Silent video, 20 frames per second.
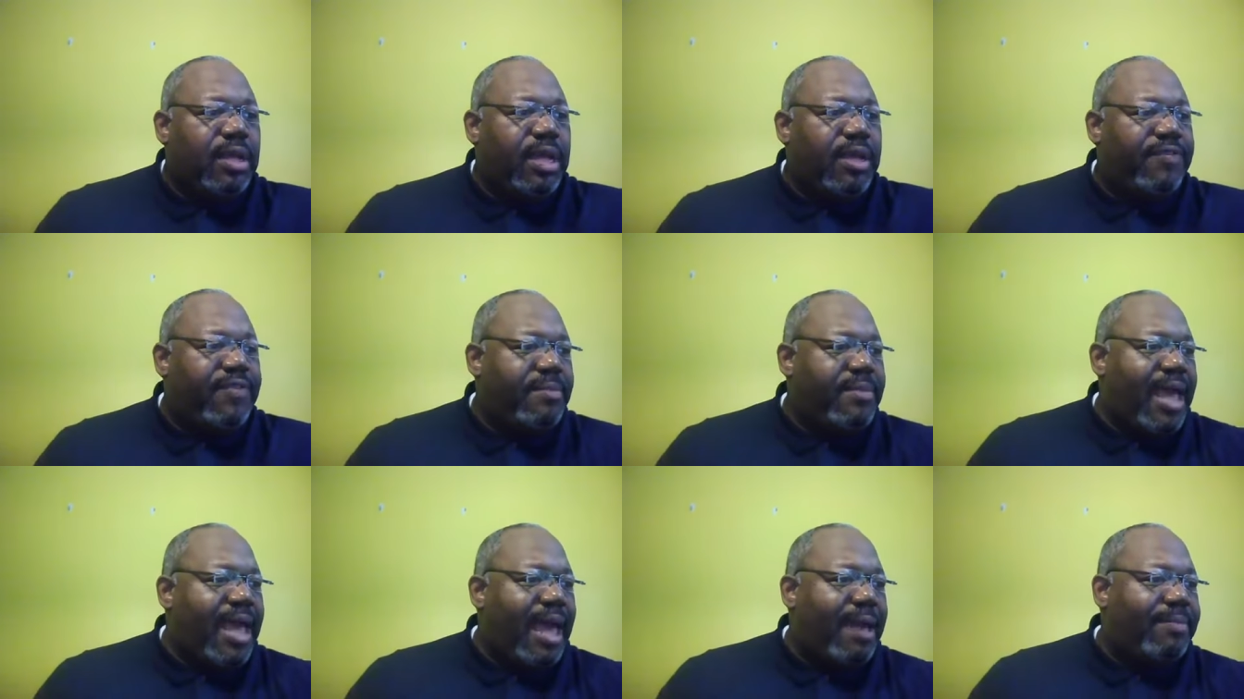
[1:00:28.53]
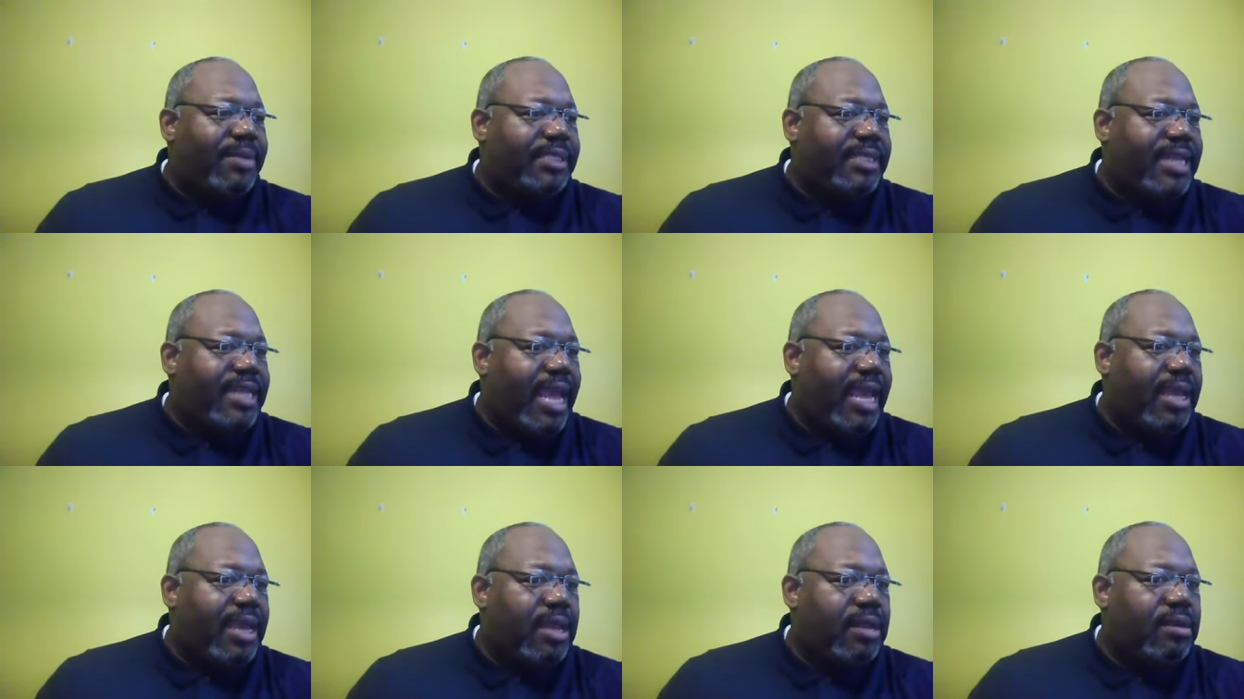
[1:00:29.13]
if I'm not
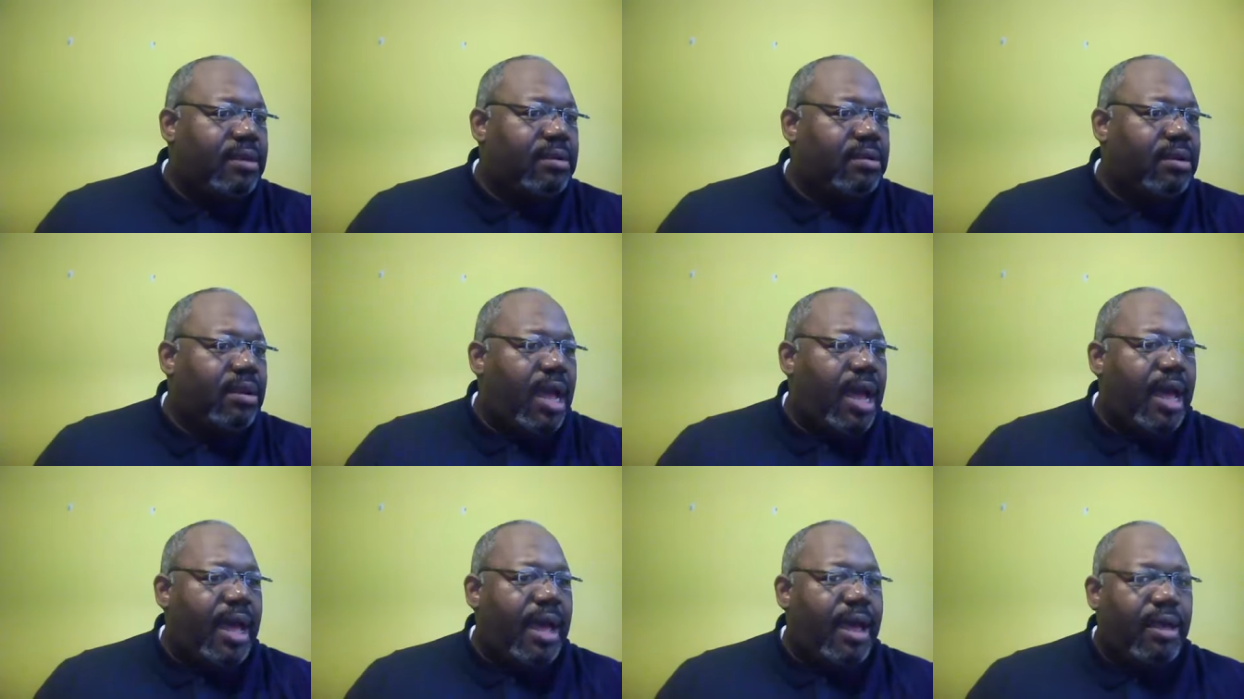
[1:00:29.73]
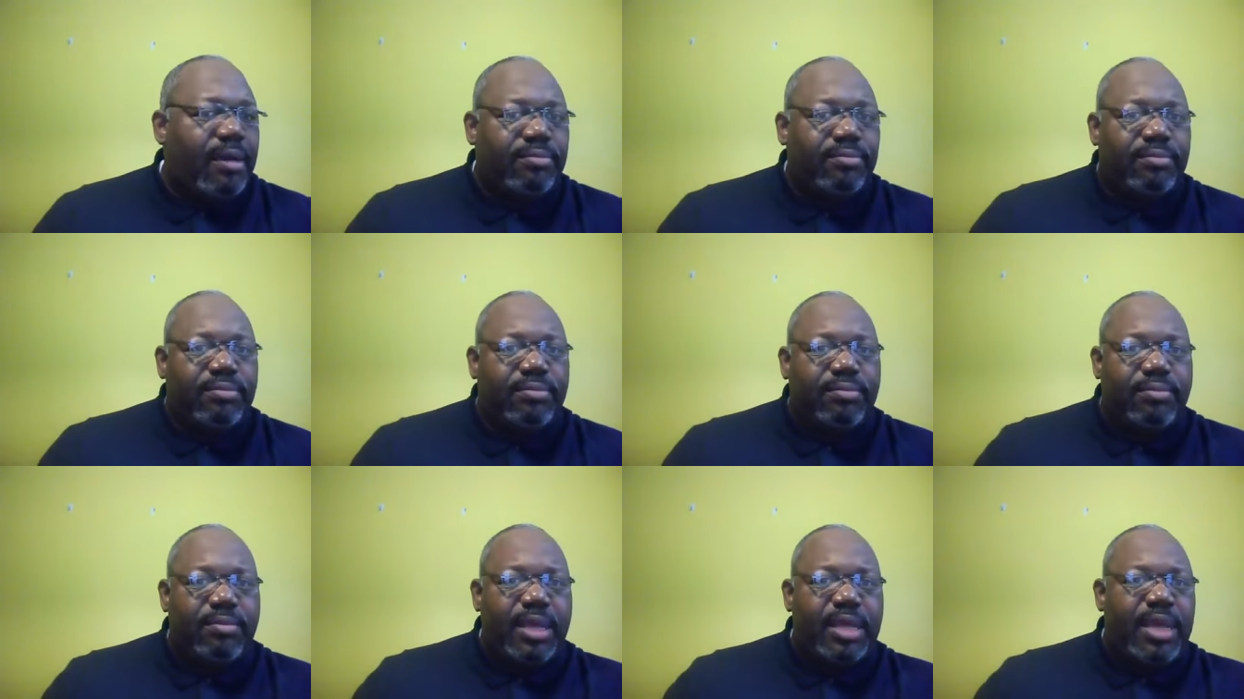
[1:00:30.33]
mistaken. Um,
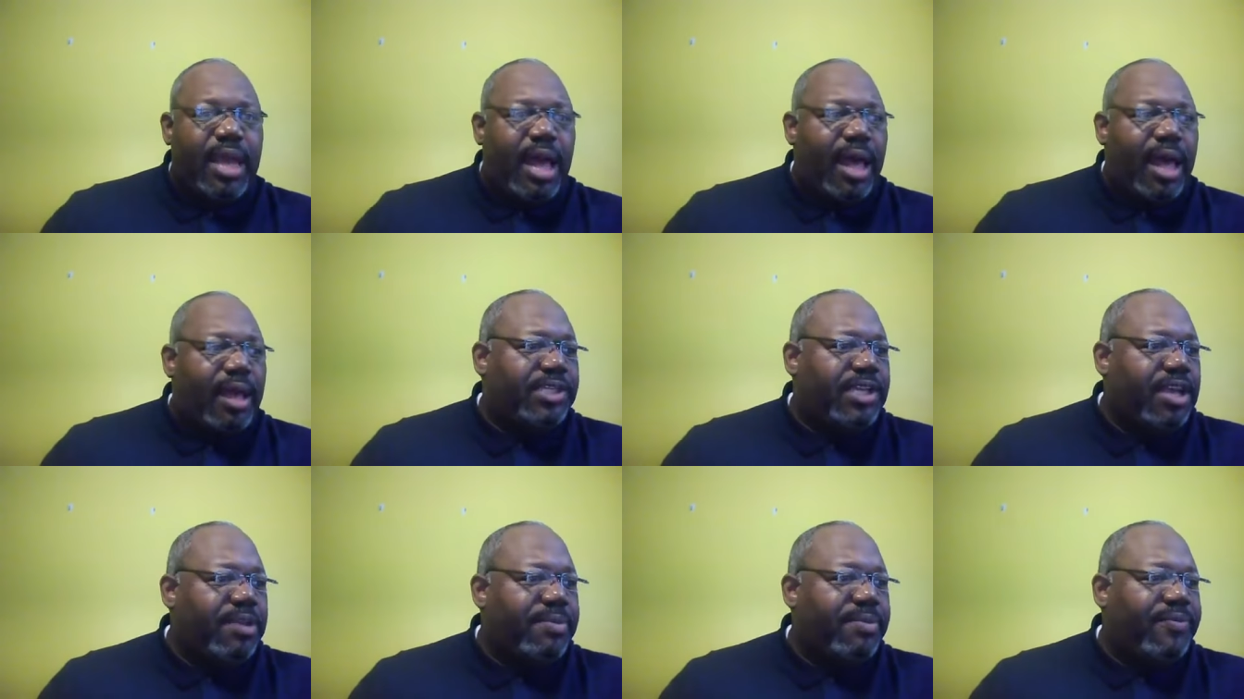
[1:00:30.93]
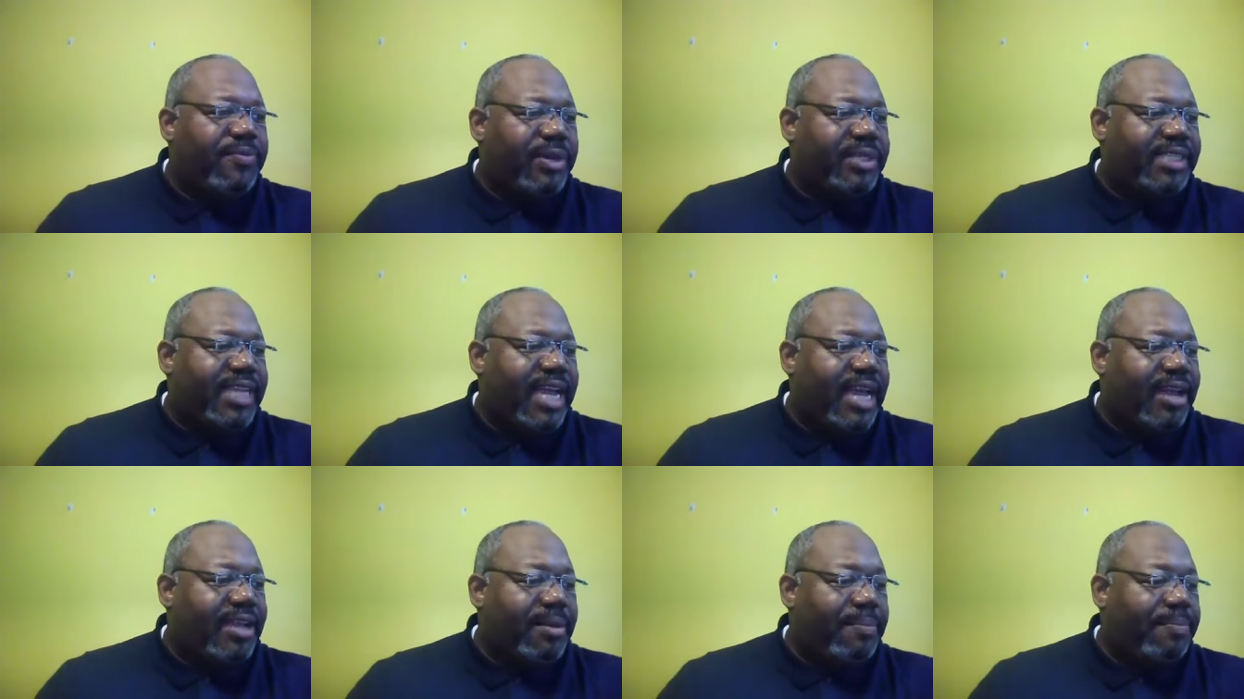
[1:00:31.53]
y'all excuse me for a
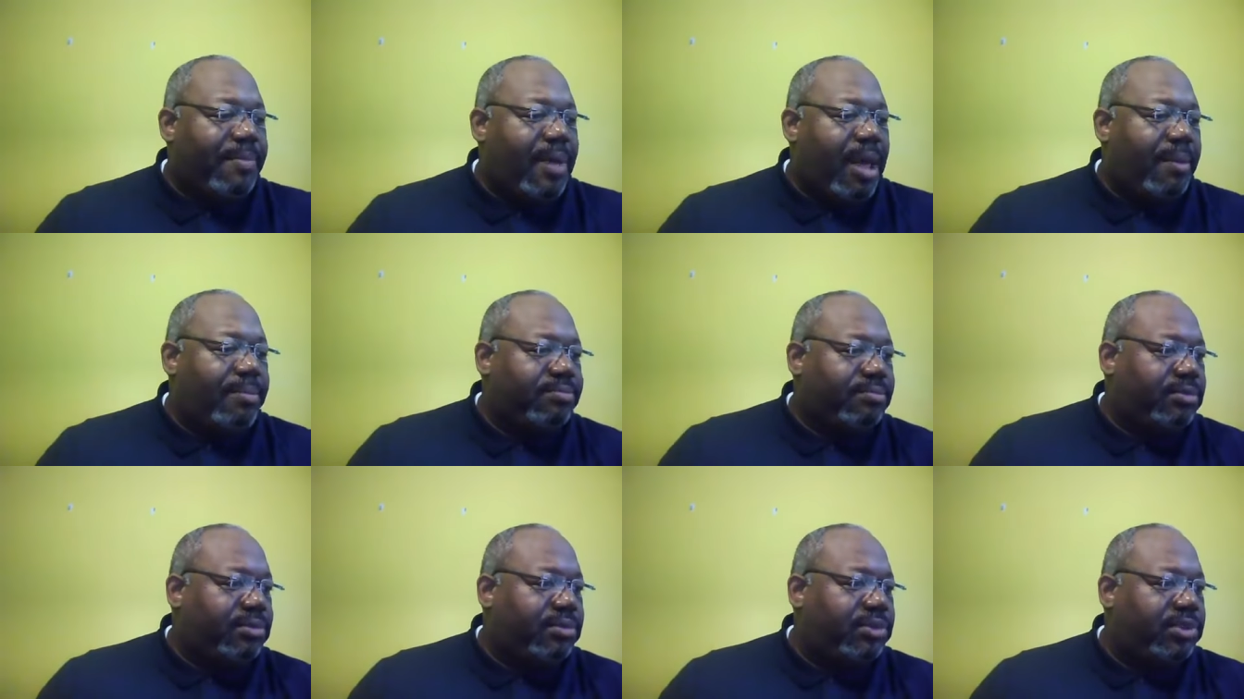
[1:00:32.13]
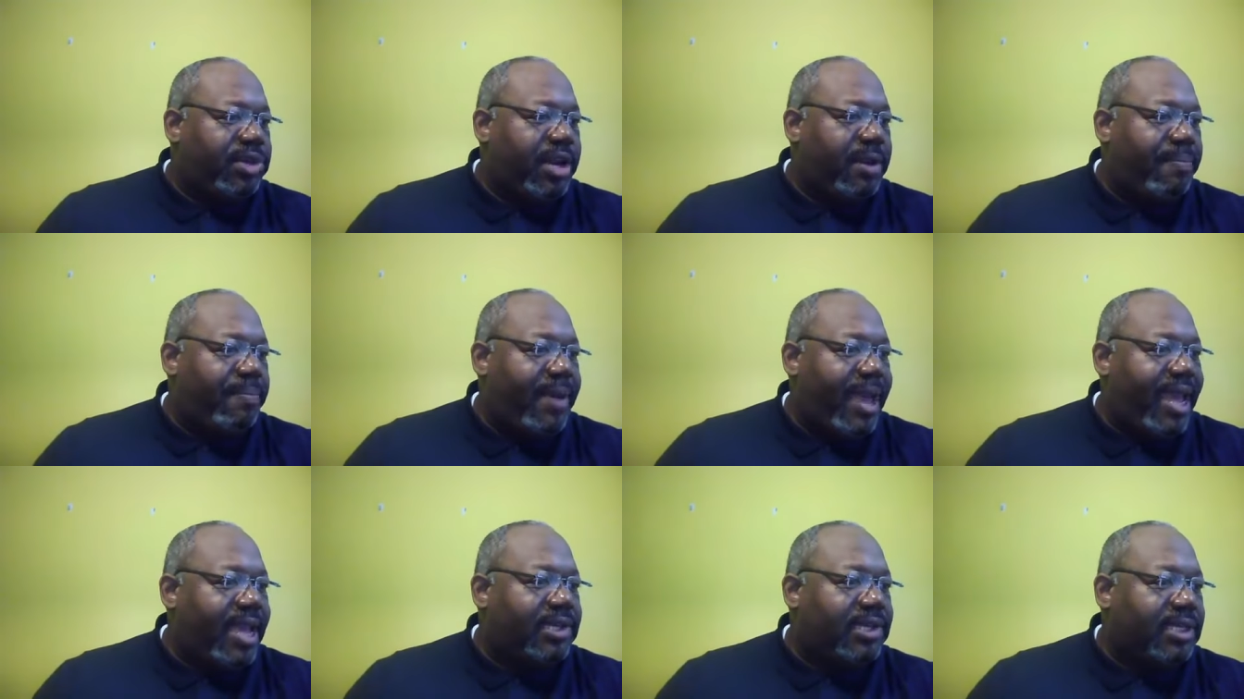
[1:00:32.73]
second, I'm, I'm turning
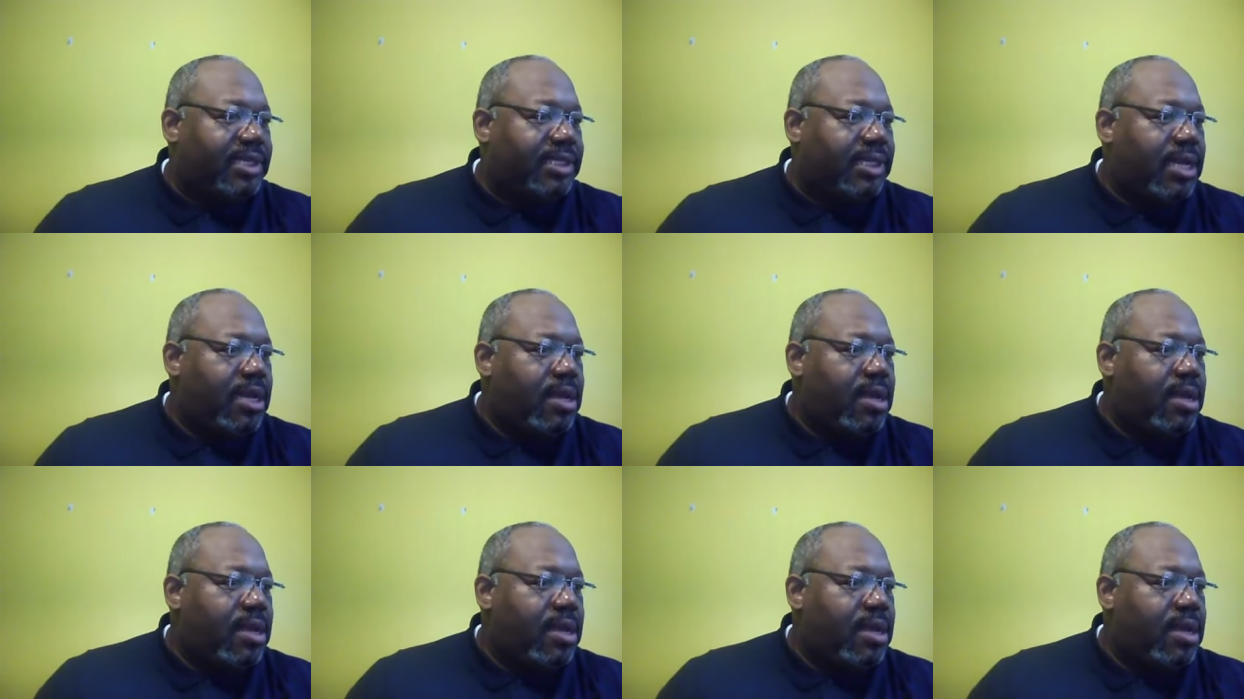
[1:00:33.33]
pages.